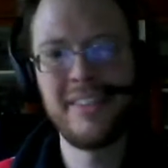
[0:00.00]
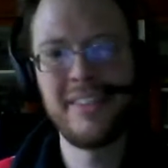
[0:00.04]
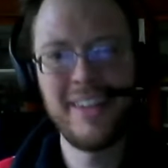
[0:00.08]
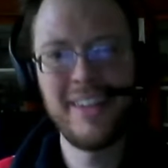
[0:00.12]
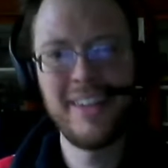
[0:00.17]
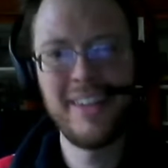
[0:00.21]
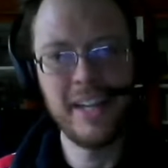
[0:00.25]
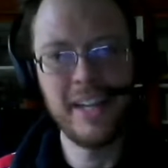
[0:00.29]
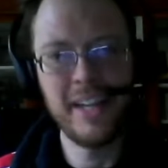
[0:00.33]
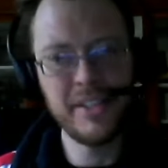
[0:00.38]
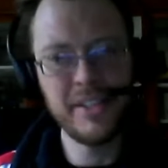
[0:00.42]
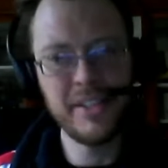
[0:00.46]

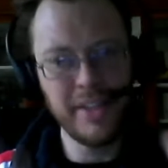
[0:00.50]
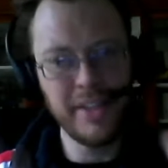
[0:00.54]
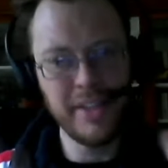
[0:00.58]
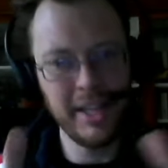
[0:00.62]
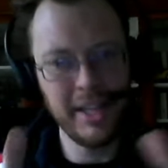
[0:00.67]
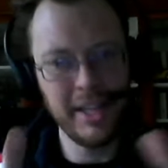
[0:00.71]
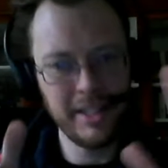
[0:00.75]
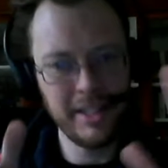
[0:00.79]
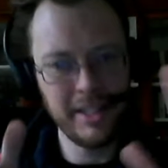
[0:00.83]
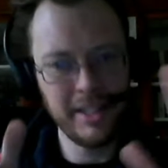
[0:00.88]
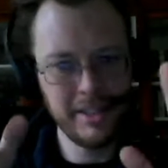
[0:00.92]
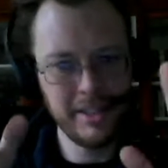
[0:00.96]
It's
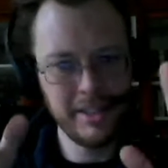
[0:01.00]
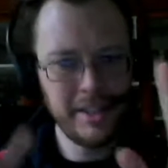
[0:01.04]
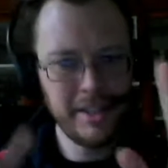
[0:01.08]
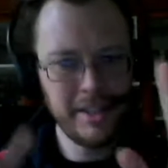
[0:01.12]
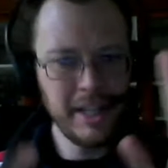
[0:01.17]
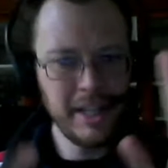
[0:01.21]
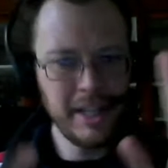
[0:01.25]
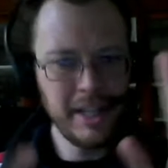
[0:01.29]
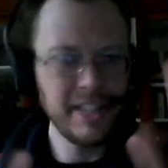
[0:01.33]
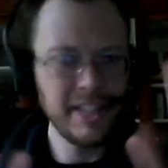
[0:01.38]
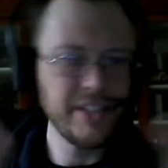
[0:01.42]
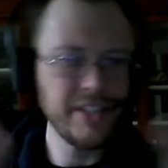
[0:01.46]
like
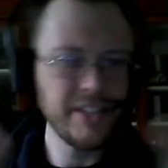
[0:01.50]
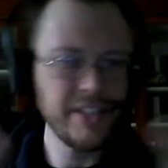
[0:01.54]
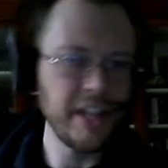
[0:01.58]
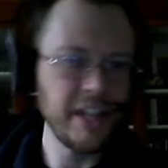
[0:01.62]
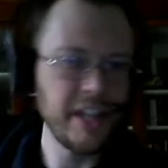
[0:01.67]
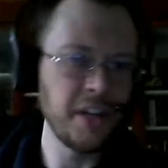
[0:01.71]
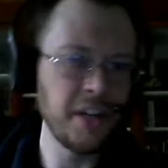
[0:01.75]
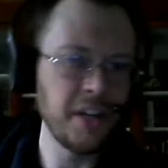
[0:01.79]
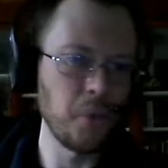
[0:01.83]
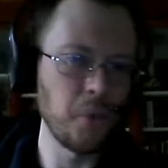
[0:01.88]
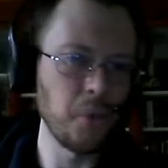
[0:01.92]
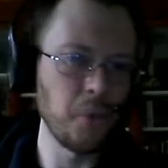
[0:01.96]
it's set
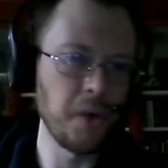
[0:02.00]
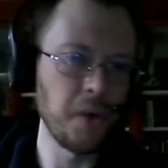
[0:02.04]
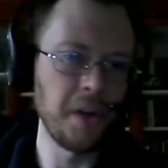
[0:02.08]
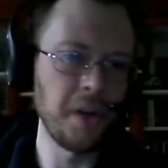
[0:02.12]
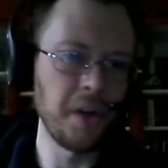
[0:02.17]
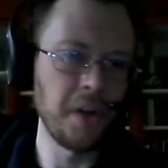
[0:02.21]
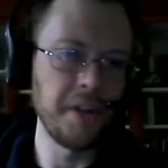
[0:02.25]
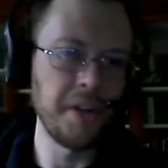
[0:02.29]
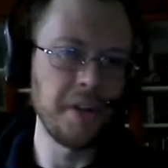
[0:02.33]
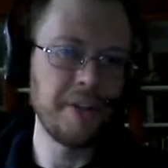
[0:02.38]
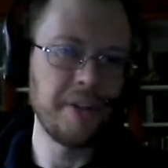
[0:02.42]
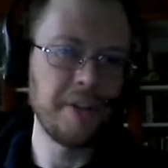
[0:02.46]
in a
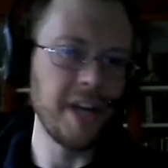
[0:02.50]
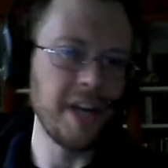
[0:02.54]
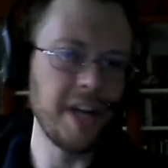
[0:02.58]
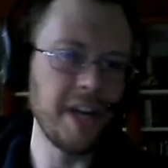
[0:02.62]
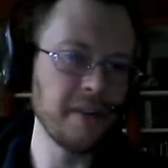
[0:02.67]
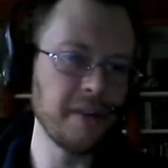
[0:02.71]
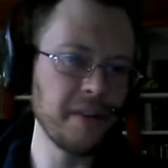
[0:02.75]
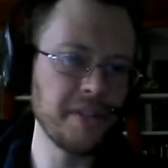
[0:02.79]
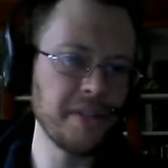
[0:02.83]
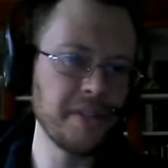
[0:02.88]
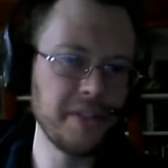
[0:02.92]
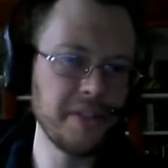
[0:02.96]
world
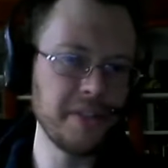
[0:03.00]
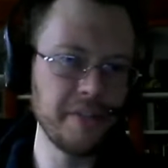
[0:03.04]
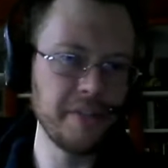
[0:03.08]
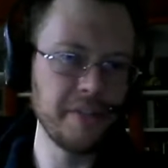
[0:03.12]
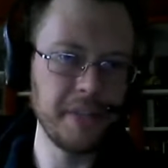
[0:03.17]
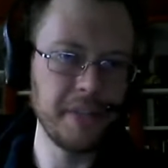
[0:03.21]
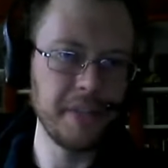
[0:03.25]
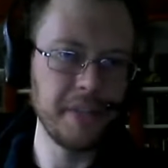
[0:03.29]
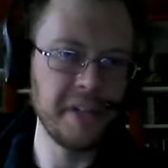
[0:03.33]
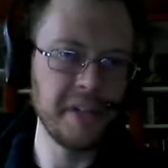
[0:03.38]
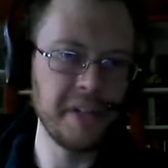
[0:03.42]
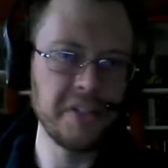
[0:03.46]
thousands of
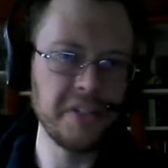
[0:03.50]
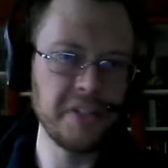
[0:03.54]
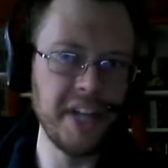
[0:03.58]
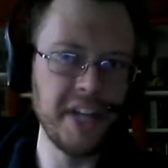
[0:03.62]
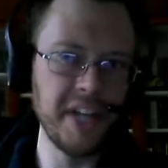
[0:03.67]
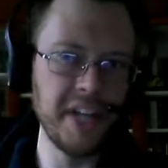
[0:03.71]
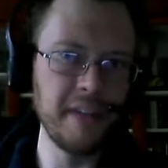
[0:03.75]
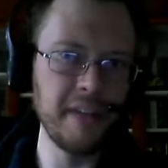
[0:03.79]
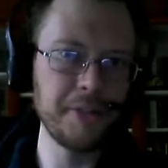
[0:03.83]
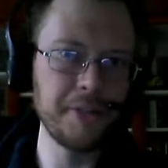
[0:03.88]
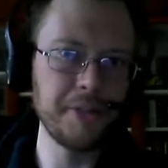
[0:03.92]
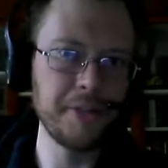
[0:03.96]
years
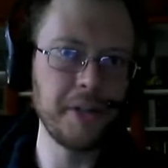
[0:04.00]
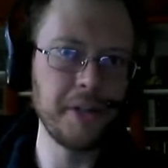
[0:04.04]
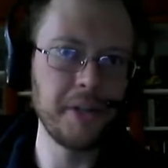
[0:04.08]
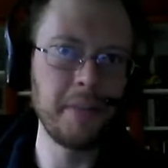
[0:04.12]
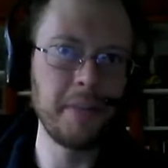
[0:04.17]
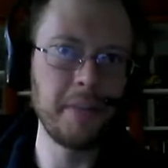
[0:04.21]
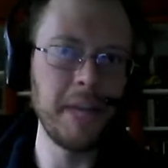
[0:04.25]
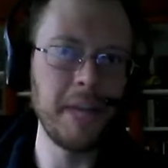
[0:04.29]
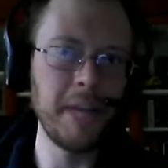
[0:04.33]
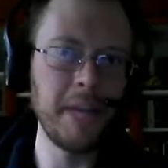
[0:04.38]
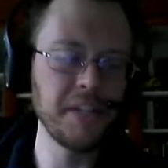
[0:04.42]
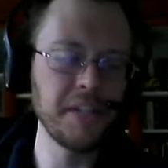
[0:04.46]
after a
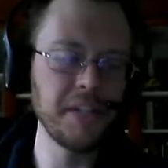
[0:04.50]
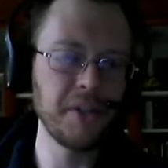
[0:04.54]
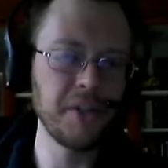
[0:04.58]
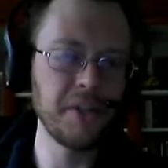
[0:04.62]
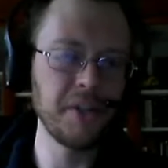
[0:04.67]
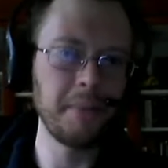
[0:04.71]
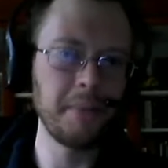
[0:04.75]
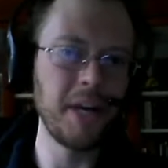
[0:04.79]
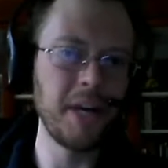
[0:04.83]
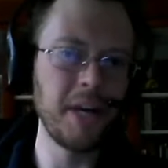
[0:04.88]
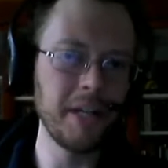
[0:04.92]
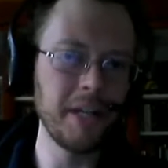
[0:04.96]
magical
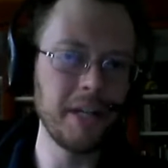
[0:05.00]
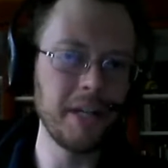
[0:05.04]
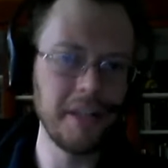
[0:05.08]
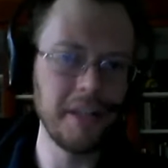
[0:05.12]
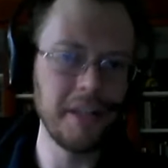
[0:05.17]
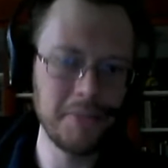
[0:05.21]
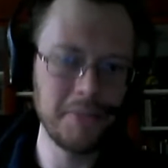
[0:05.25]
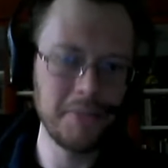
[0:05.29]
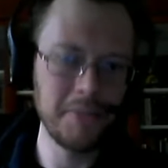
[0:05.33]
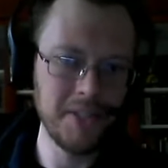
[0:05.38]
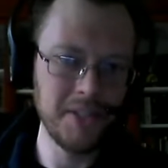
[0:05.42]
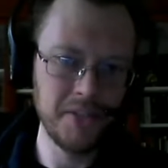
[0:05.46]

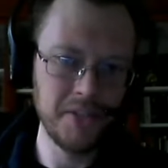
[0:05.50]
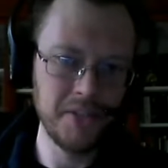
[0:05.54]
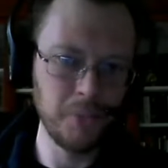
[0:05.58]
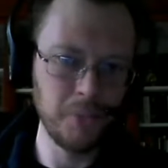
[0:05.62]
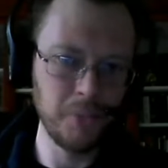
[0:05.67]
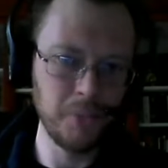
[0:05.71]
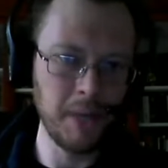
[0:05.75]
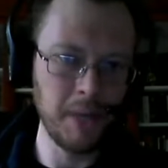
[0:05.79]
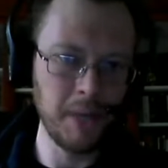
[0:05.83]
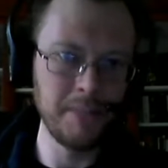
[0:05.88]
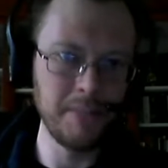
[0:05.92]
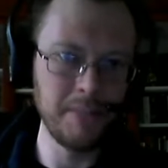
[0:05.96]
apocalypse has
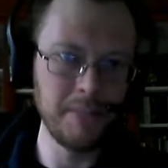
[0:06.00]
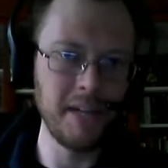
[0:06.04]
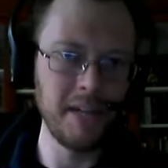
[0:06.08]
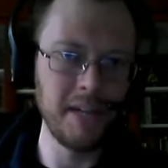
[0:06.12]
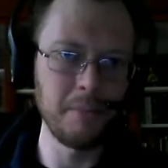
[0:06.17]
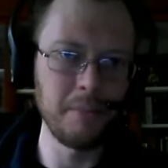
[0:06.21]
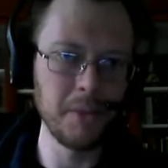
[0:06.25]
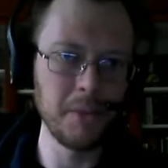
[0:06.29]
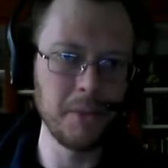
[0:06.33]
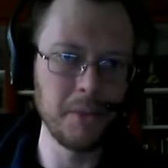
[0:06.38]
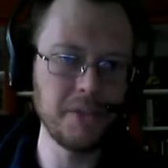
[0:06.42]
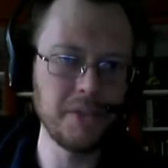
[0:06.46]
wiped out
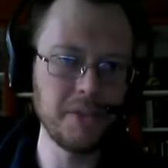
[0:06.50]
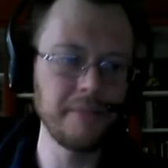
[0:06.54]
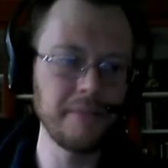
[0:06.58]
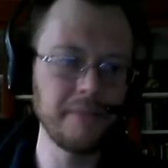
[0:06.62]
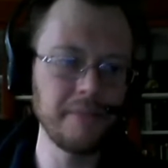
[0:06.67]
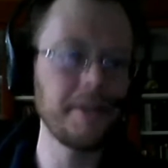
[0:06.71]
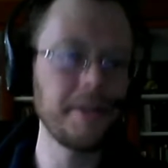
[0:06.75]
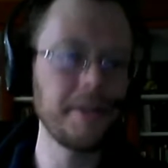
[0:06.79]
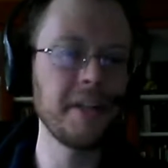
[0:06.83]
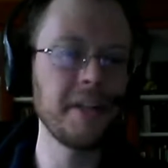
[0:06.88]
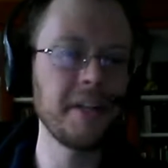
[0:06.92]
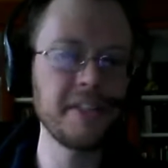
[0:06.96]
most of
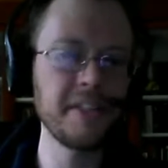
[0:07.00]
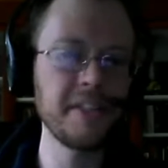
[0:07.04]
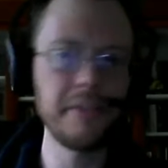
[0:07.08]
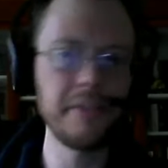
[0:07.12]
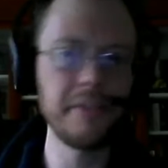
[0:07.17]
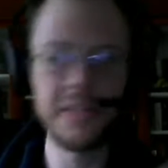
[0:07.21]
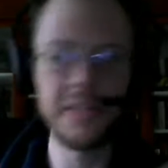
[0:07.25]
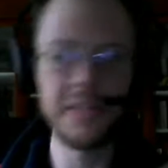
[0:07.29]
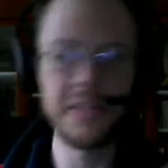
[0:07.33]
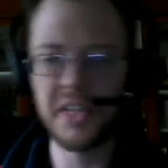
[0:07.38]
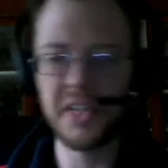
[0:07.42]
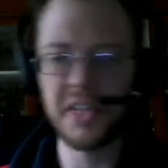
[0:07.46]

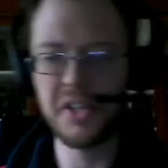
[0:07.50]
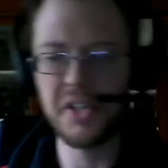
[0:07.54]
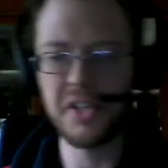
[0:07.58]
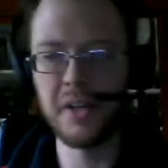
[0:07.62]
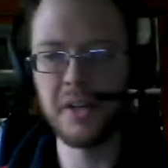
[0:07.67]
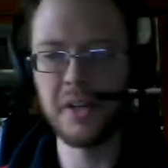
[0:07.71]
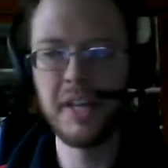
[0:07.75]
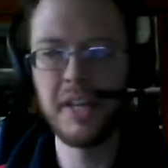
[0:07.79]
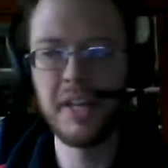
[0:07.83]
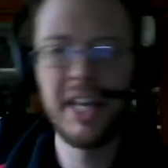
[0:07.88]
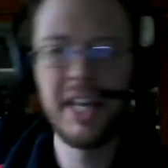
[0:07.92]
civilization,